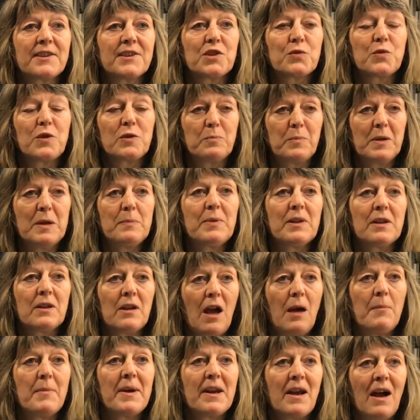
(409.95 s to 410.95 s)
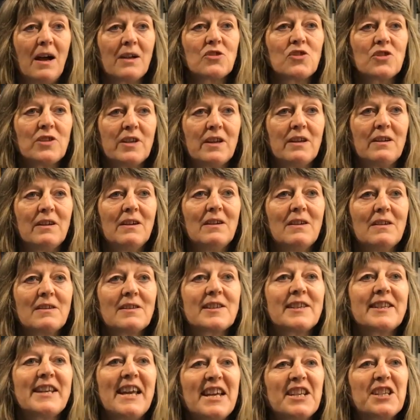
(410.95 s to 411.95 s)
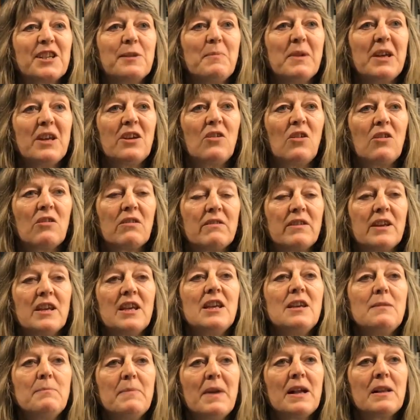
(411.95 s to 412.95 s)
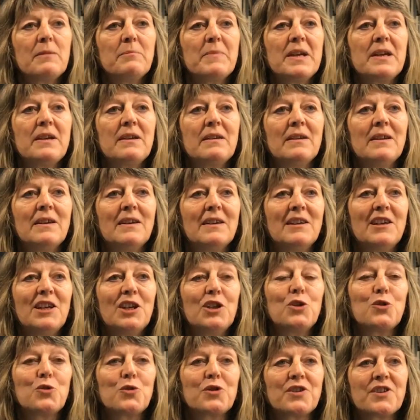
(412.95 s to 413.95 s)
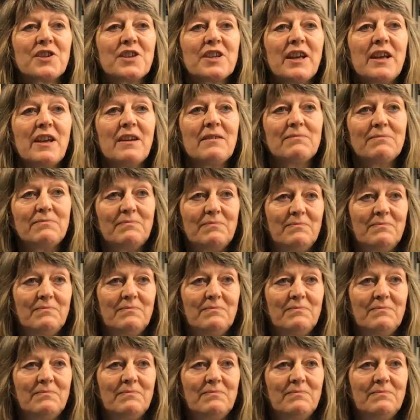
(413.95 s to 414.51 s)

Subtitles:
It's when people come and actually say to me, or they email me, you know, to say,